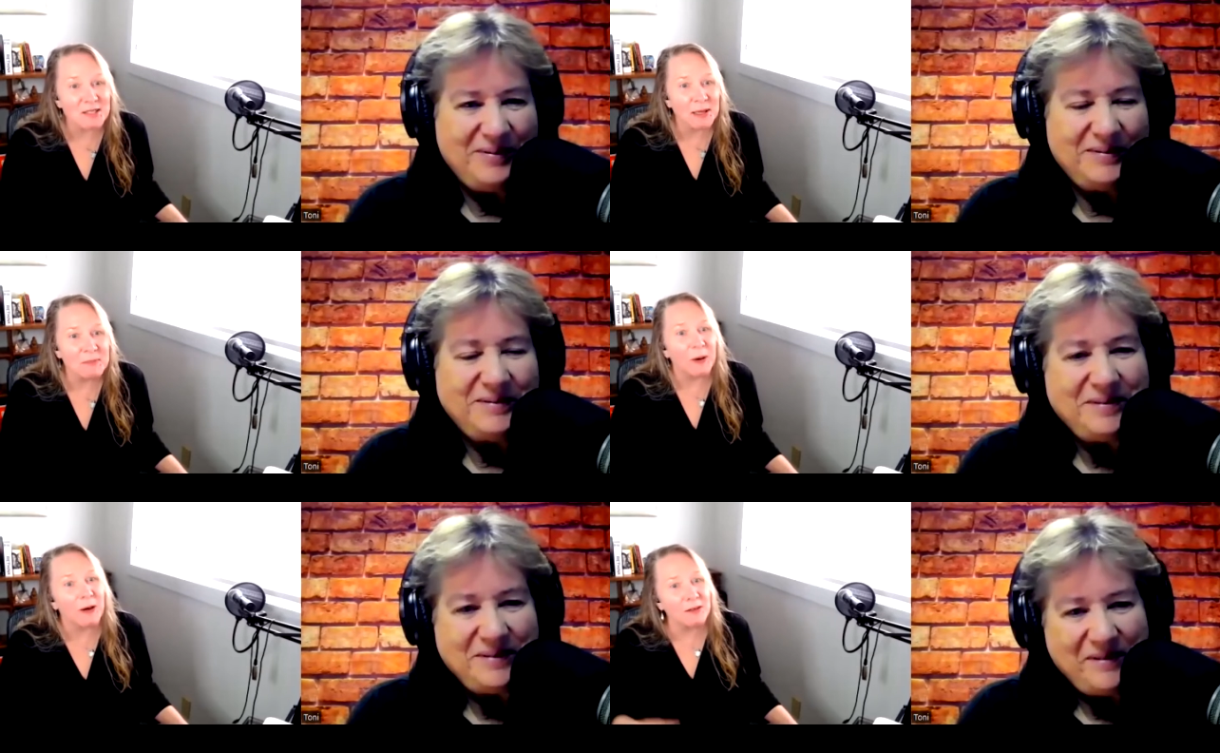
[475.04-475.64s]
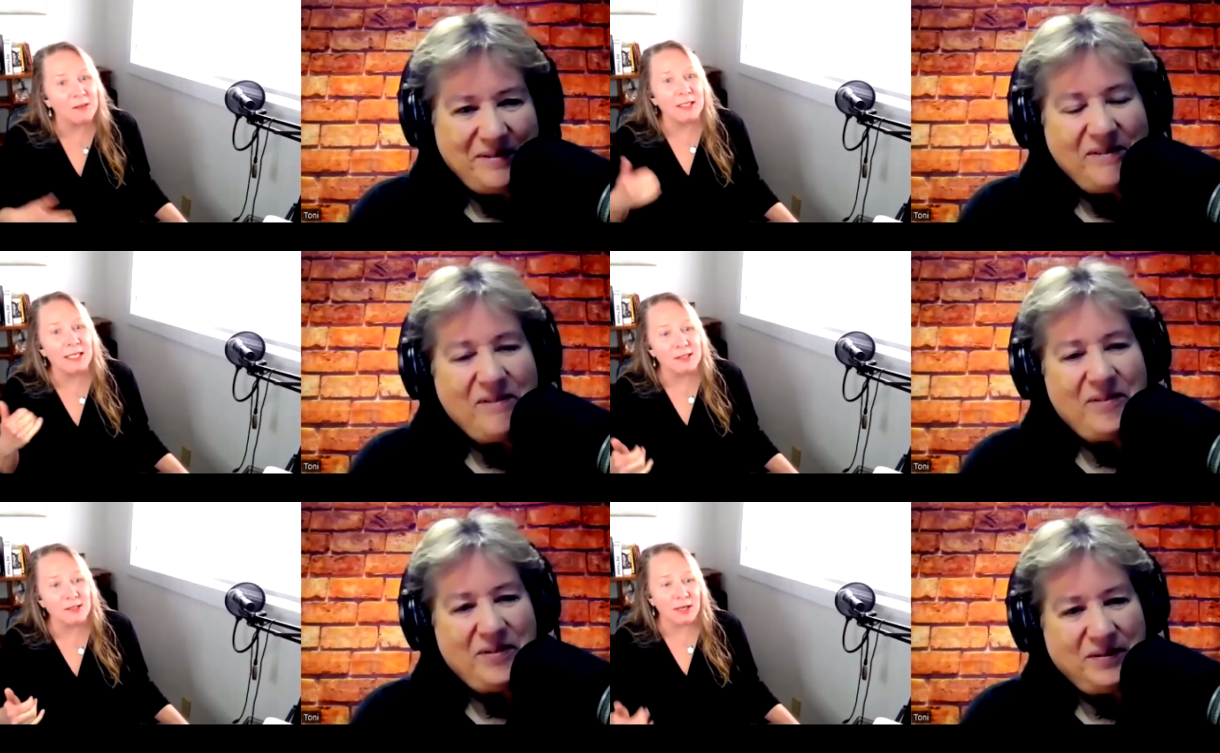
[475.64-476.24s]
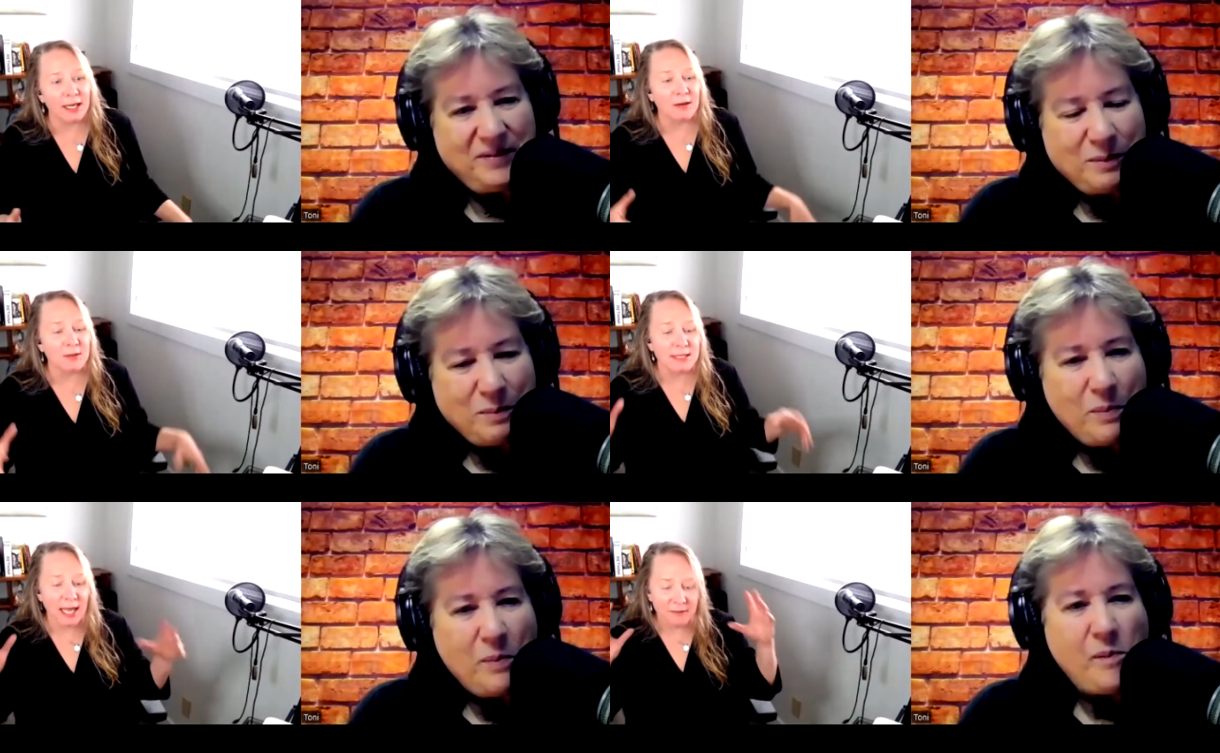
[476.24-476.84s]
Speaker 1: to my partner yesterday. I
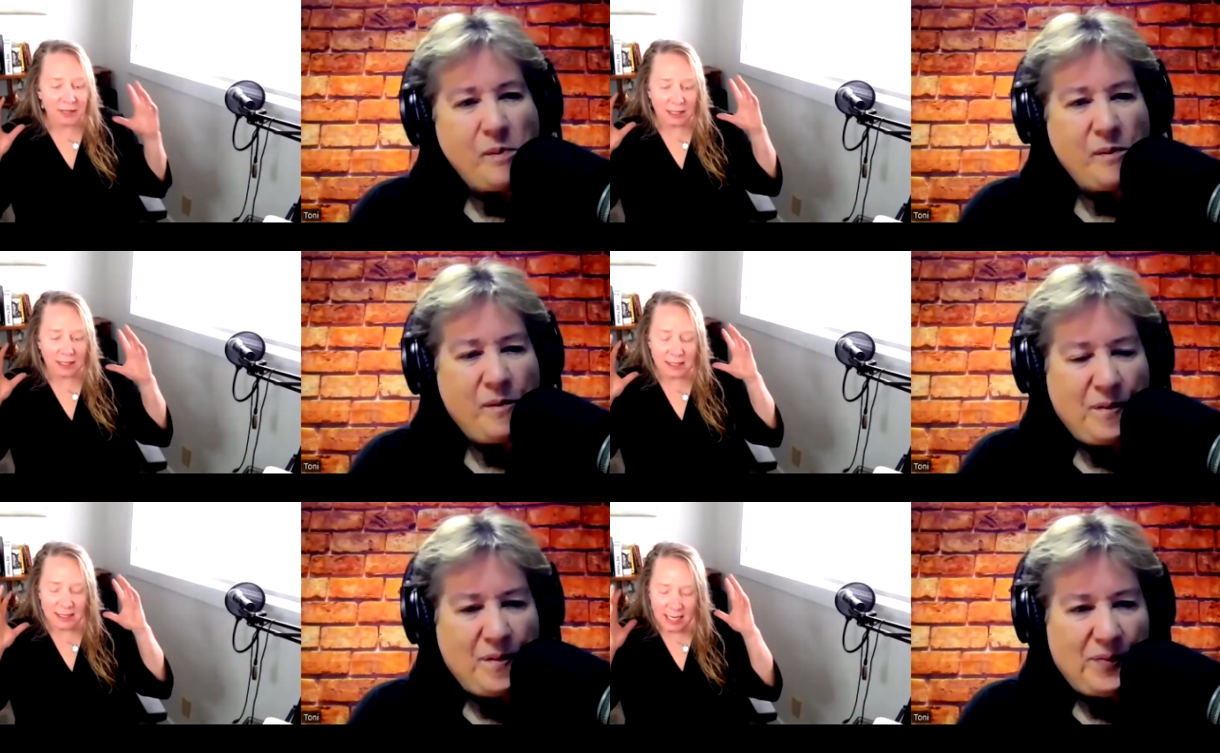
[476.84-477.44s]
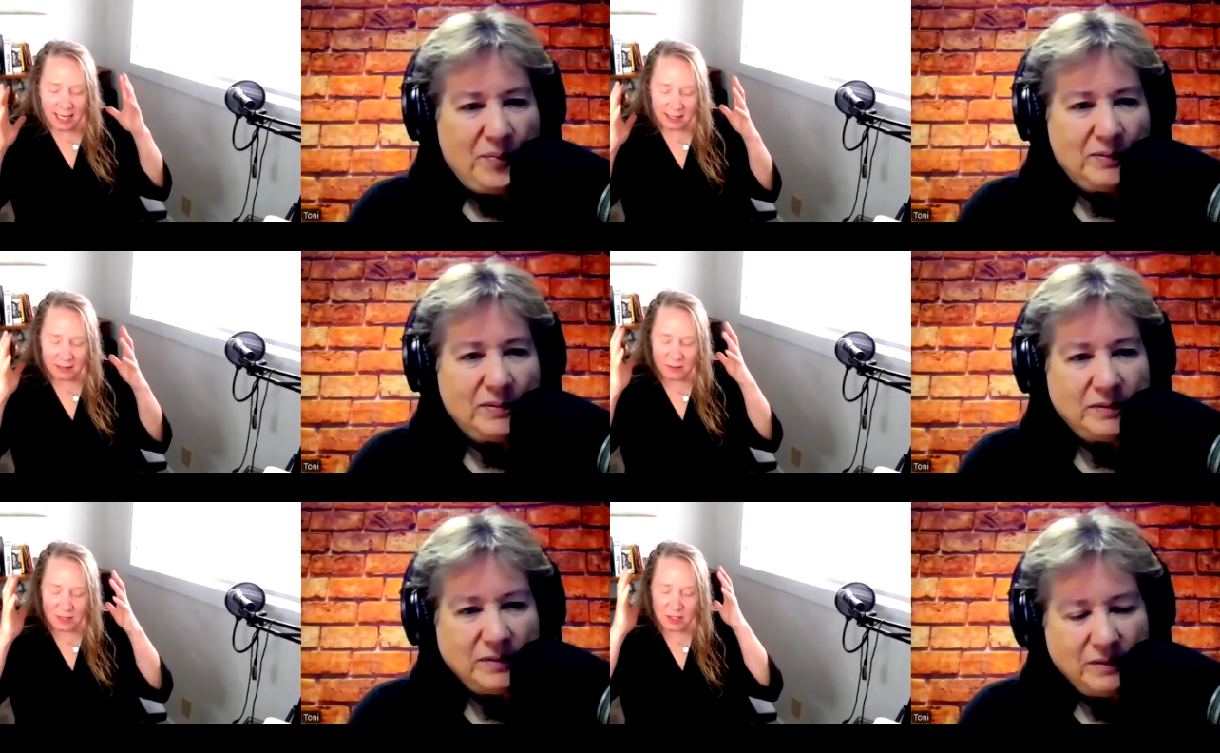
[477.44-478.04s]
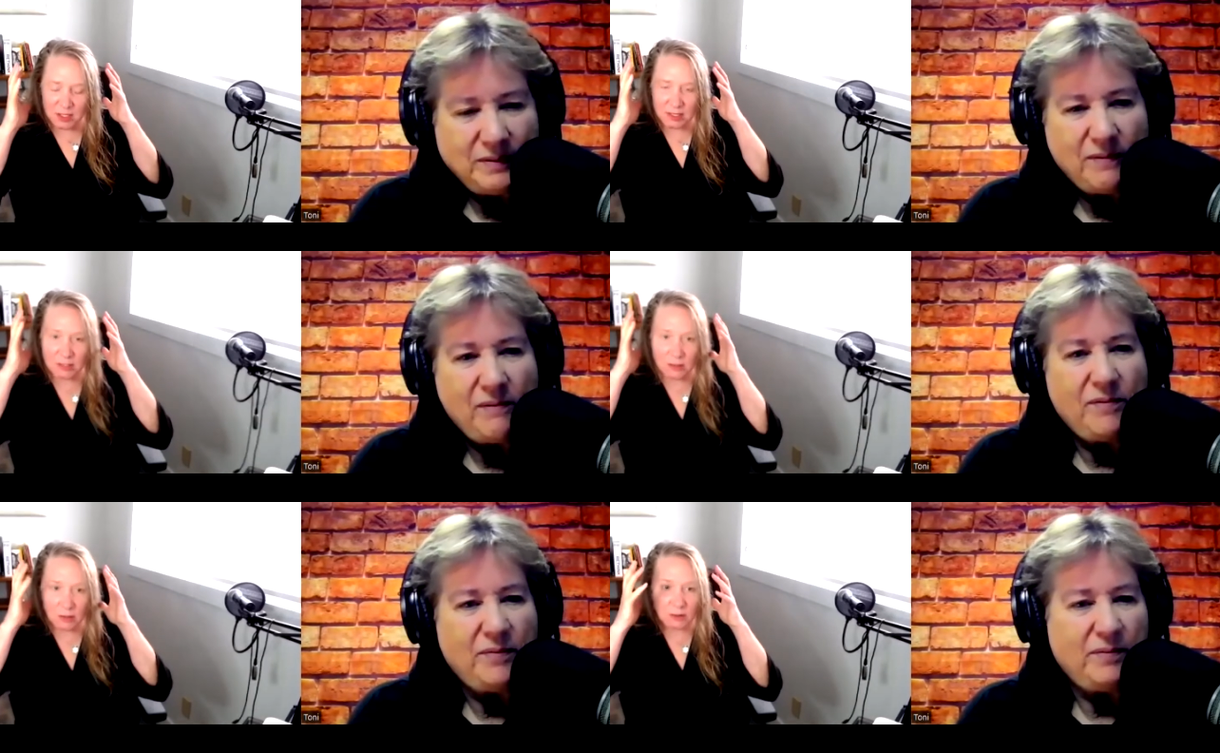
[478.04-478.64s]
was having a day that was just
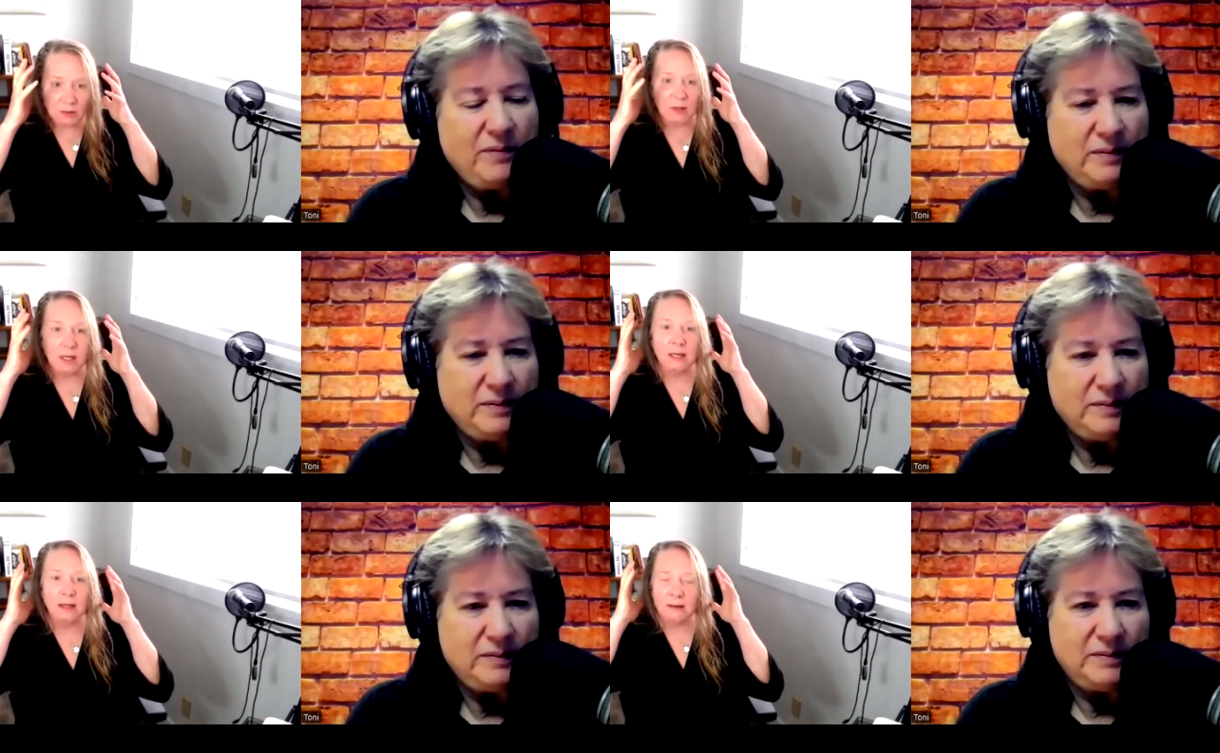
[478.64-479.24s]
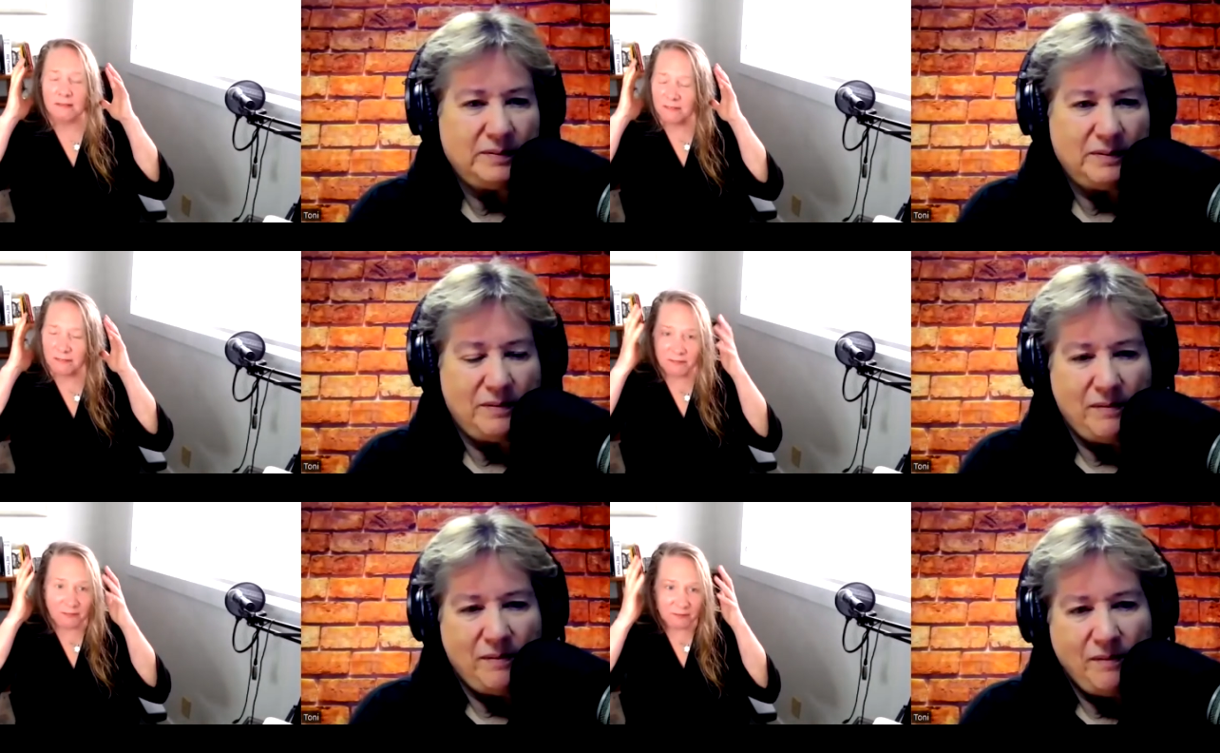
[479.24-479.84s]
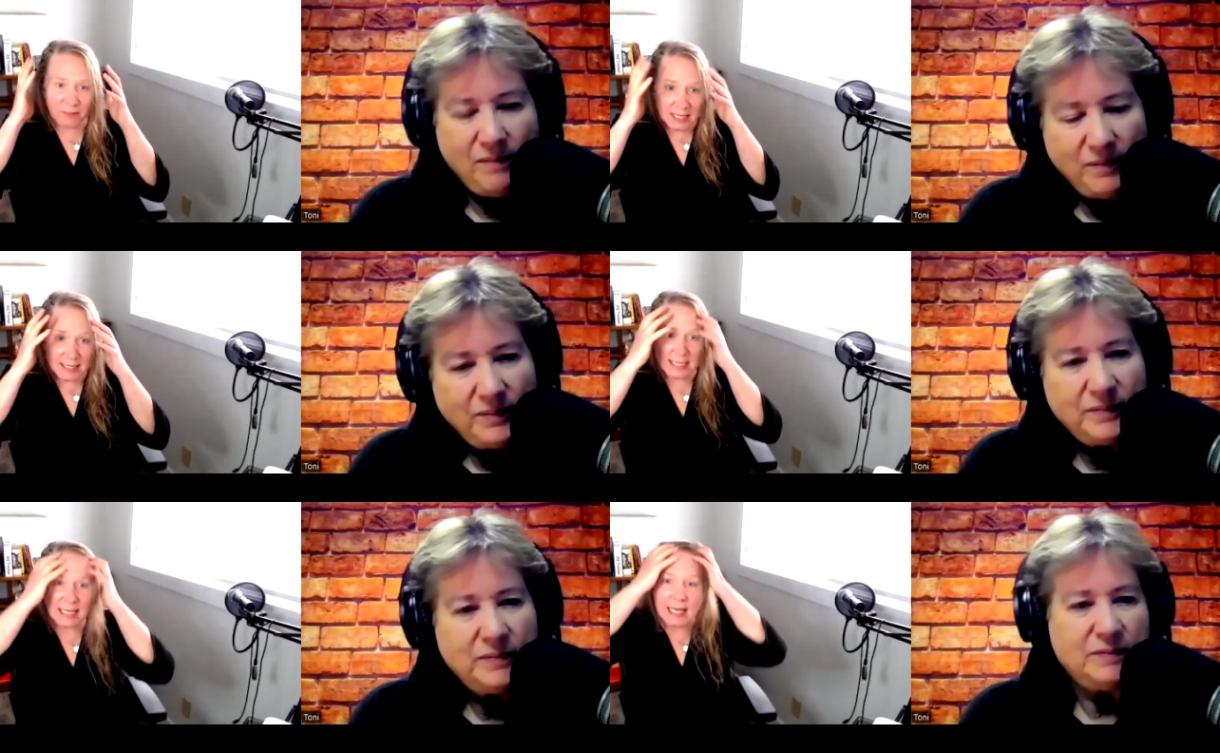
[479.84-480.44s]
so fuzzy.